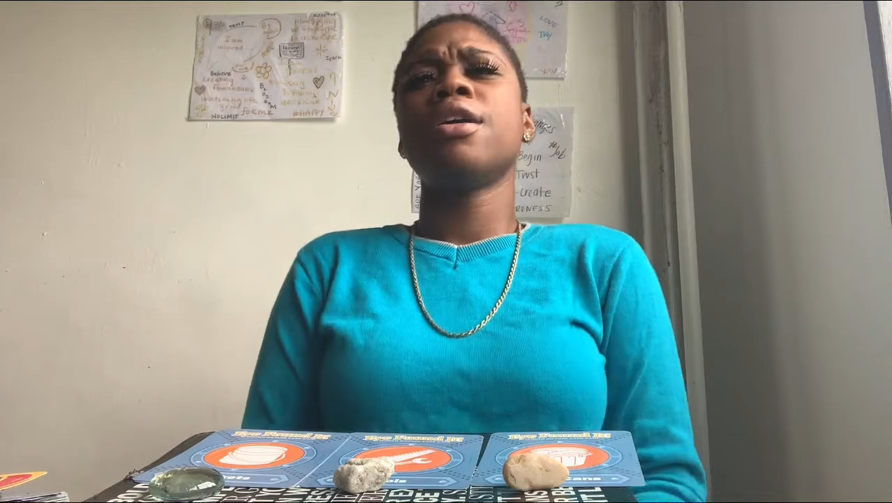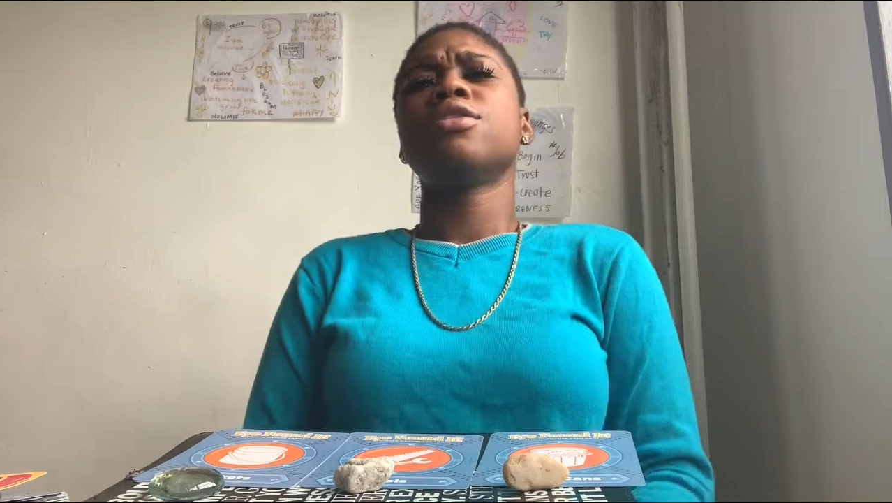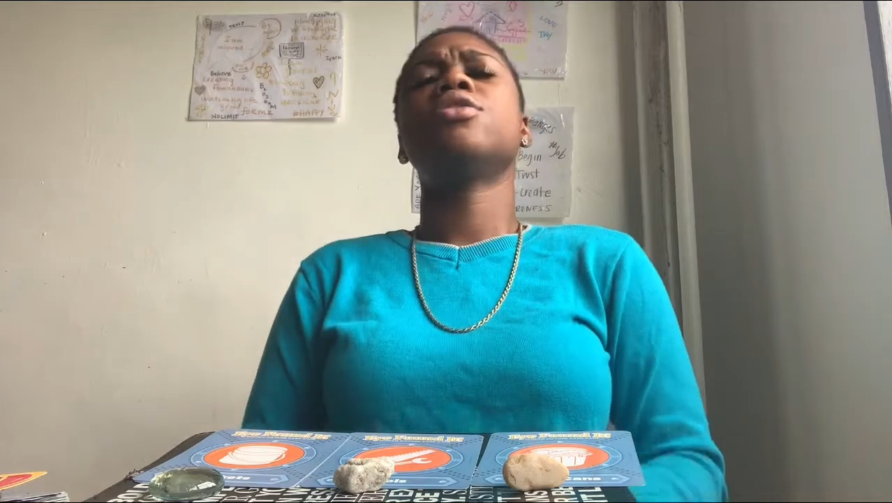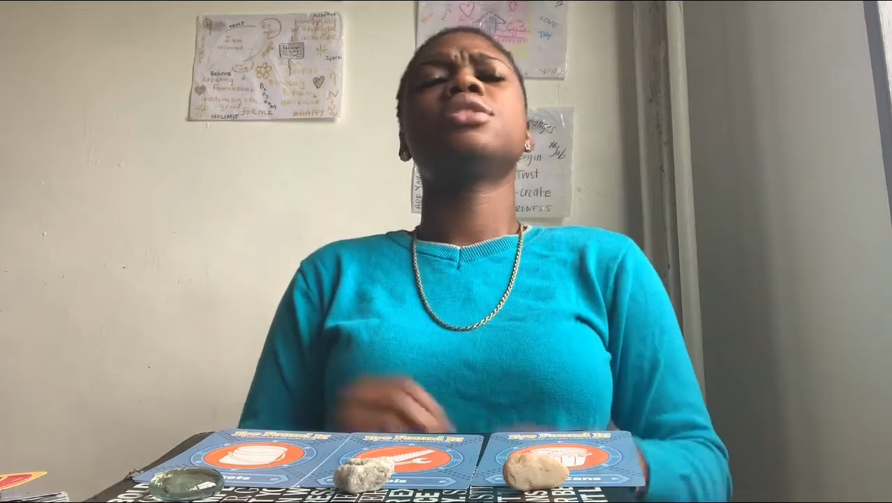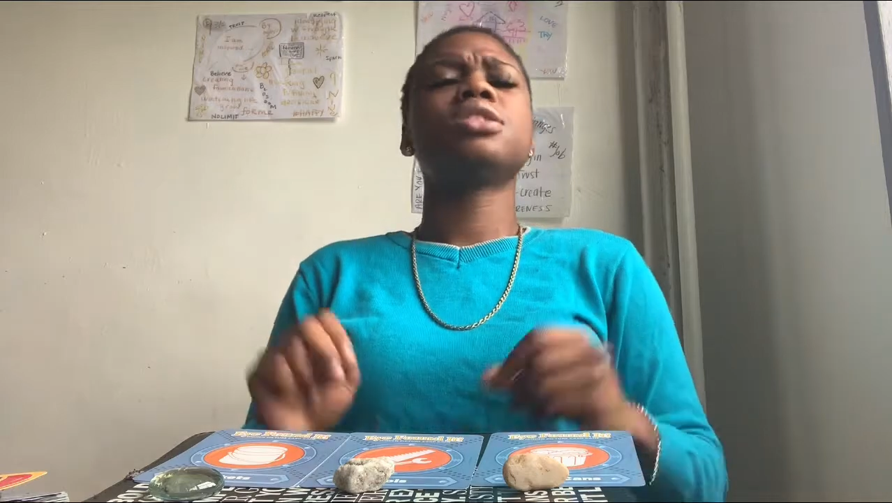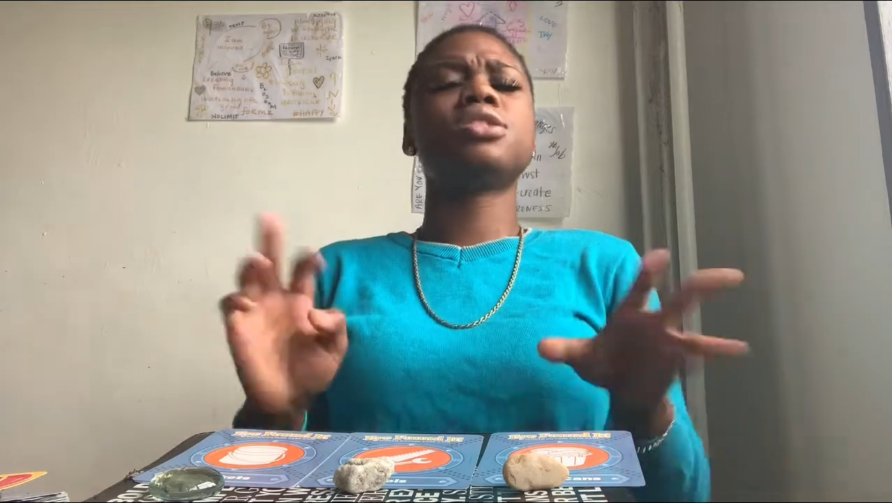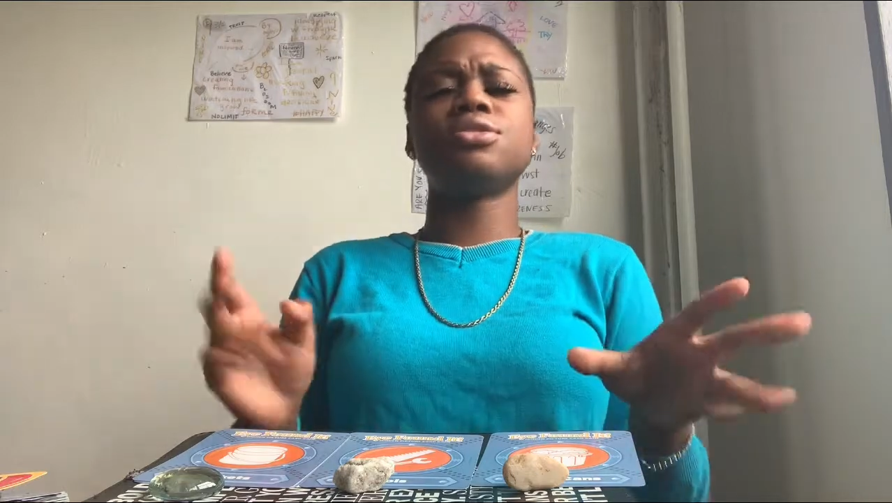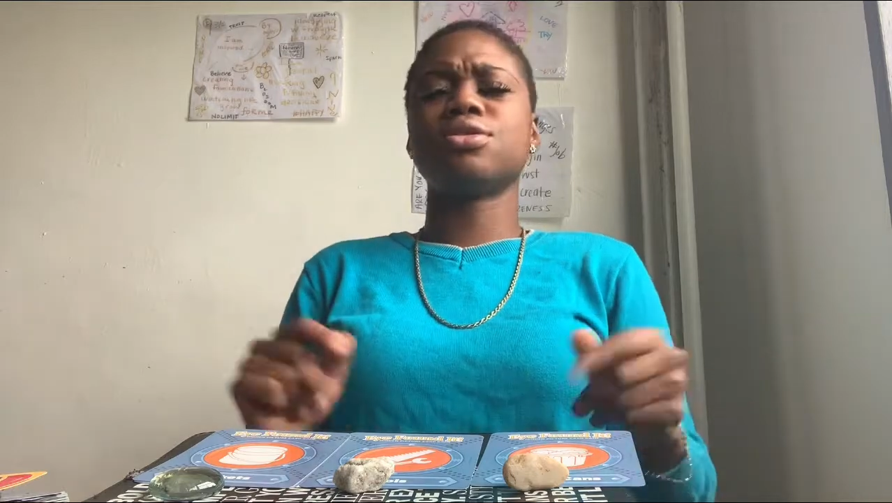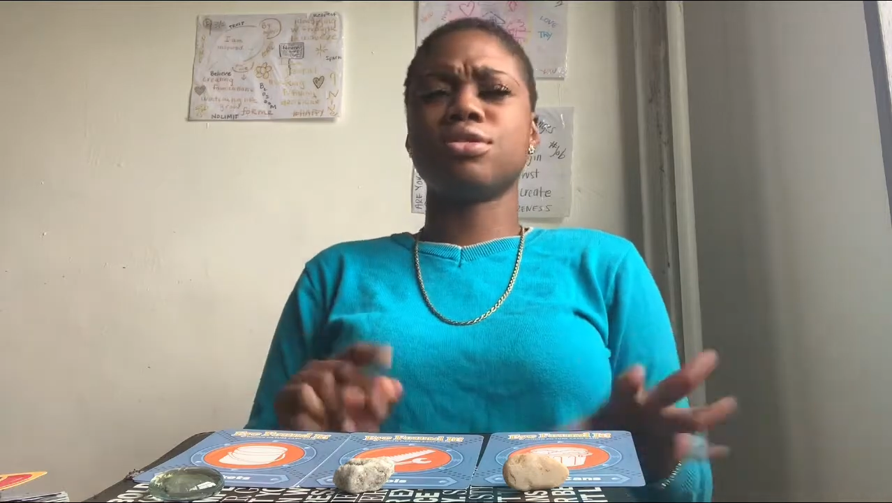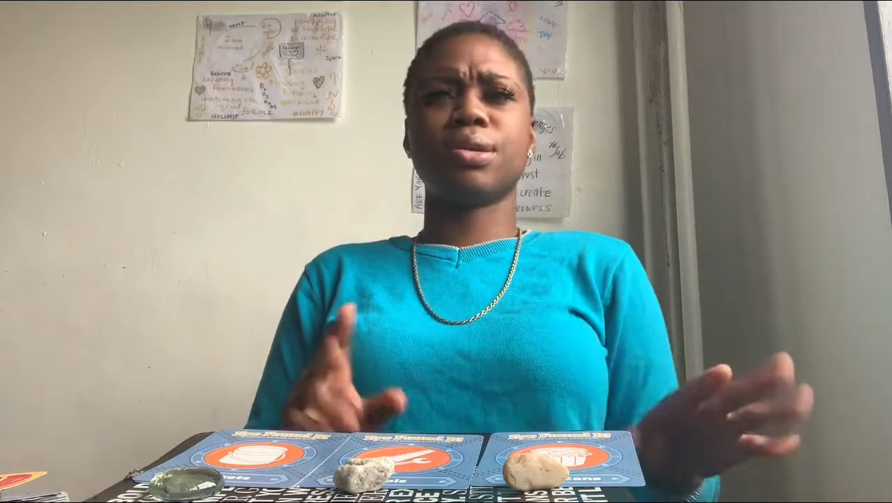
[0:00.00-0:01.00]
Those are just
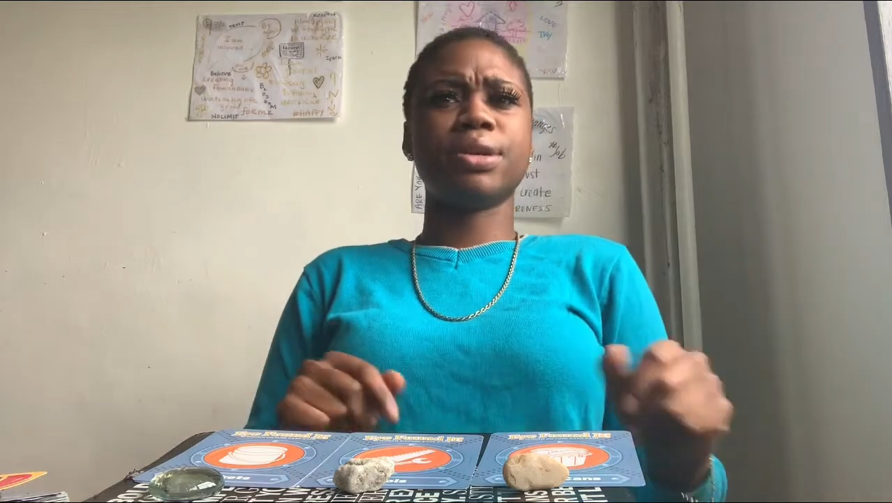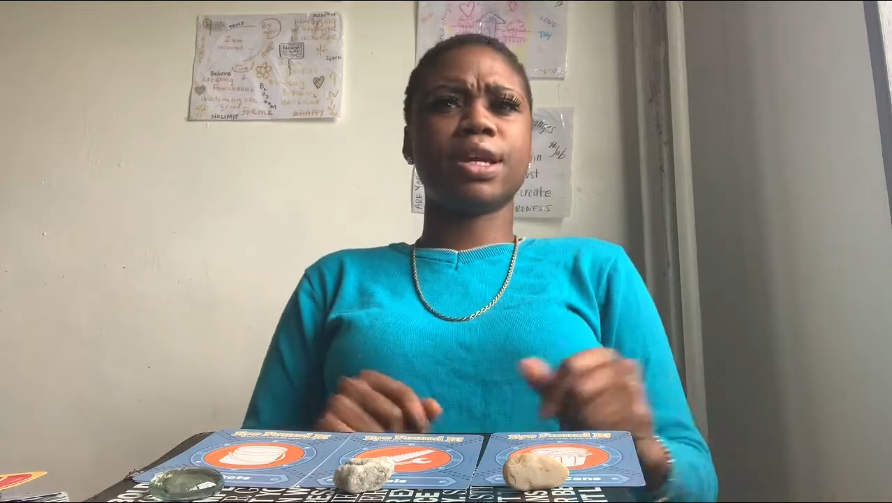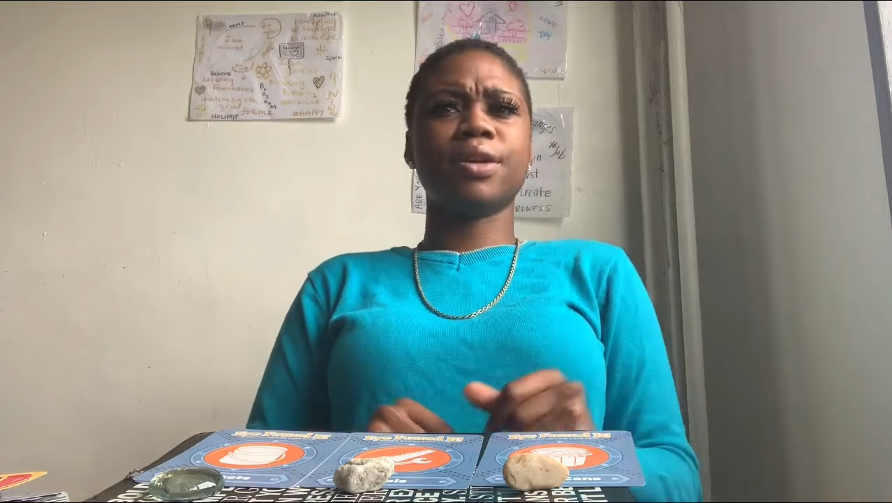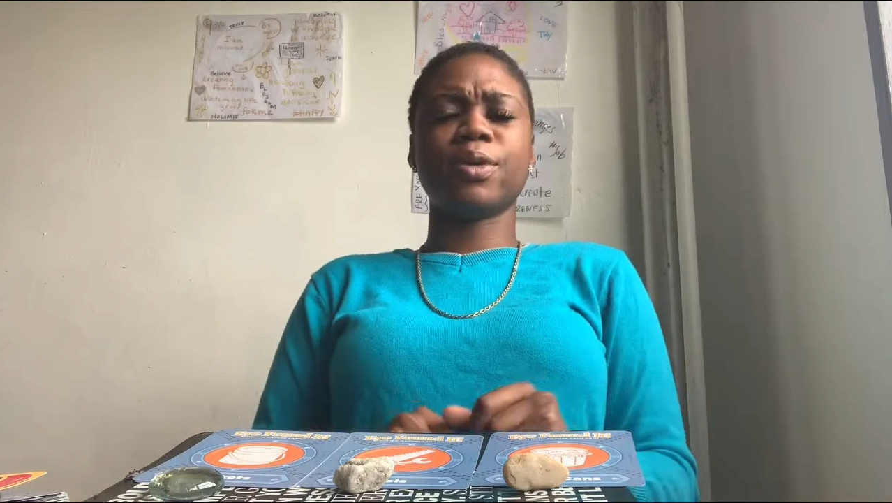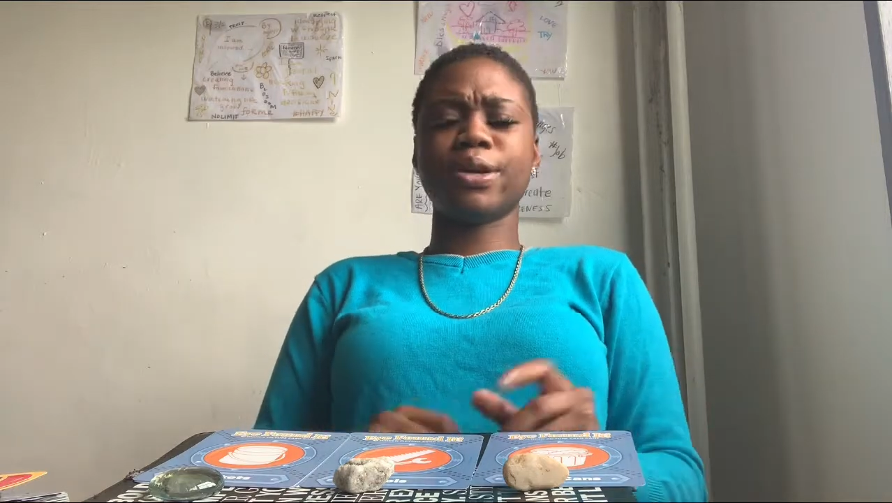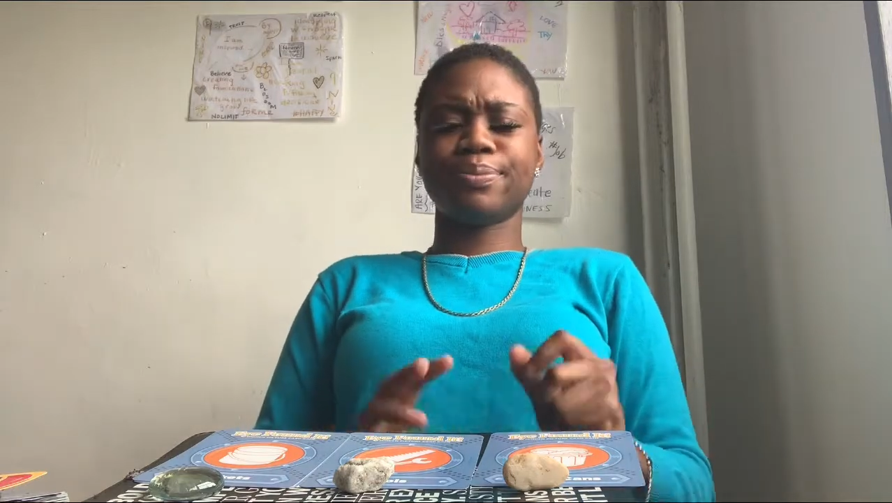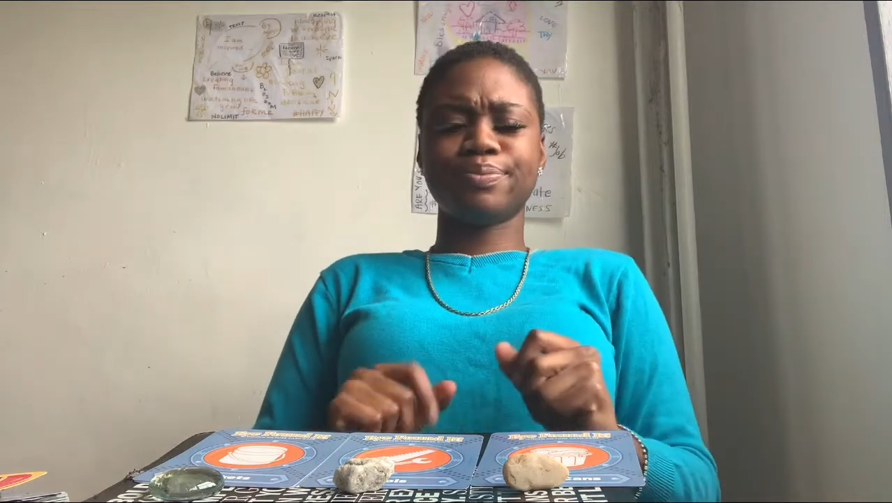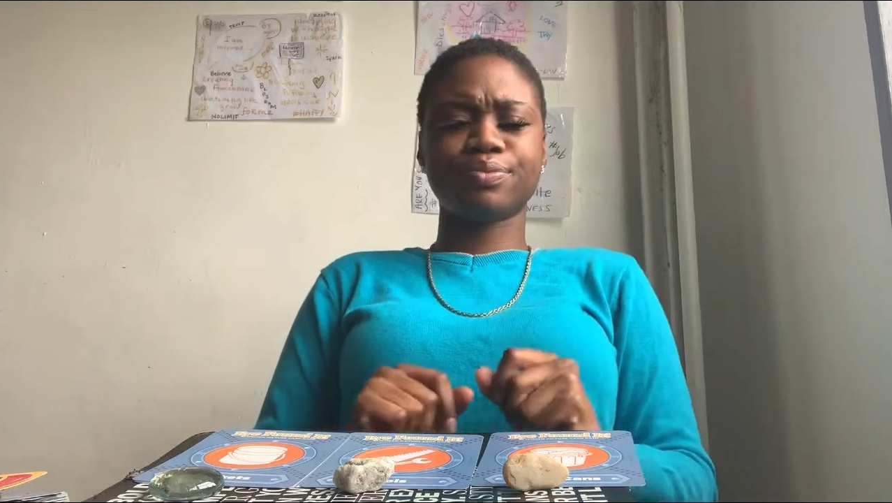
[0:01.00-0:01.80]
2 songs I'm gonna name, right?